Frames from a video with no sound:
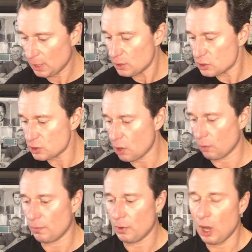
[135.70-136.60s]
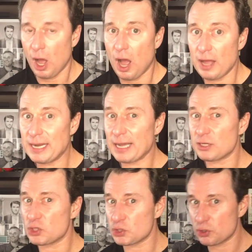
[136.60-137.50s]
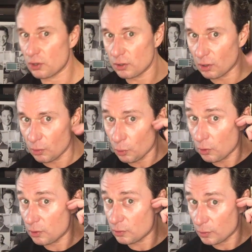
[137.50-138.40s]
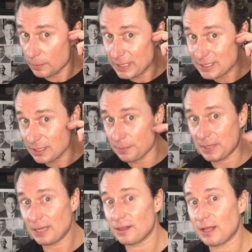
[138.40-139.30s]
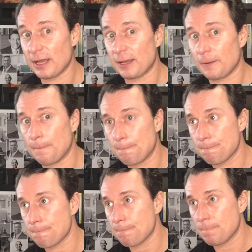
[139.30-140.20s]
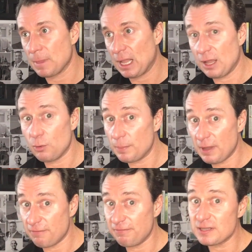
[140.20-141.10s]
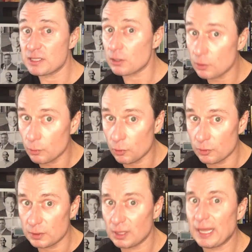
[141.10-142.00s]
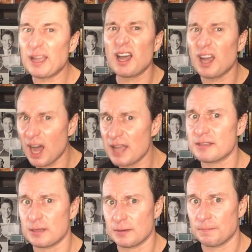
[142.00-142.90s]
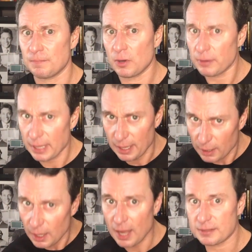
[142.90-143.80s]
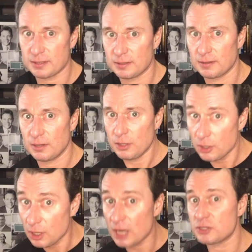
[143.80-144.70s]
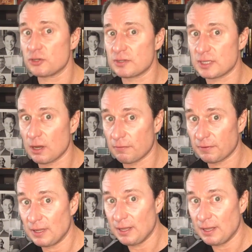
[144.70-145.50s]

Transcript: So an external wound would be something like, it would be a physical wound, like a cut, okay? A cut. You cut yourself.